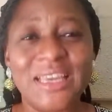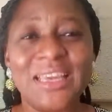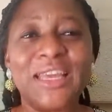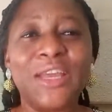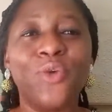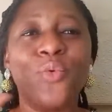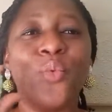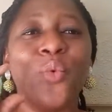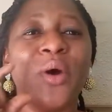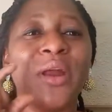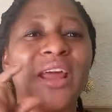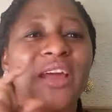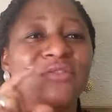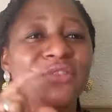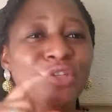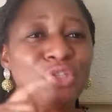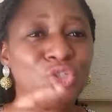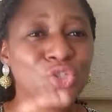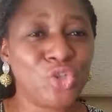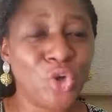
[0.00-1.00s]
in
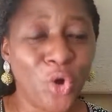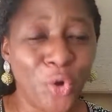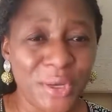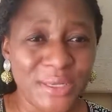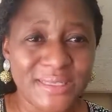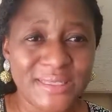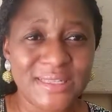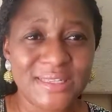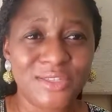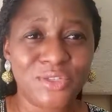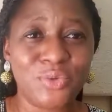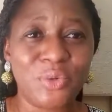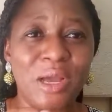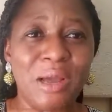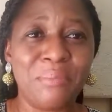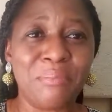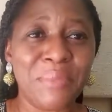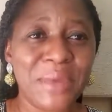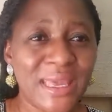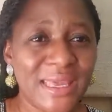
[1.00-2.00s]
whatever choices you
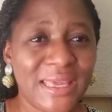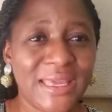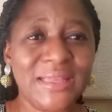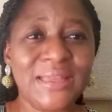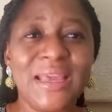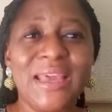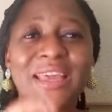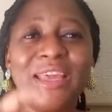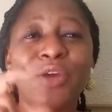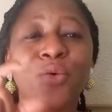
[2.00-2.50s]
are making,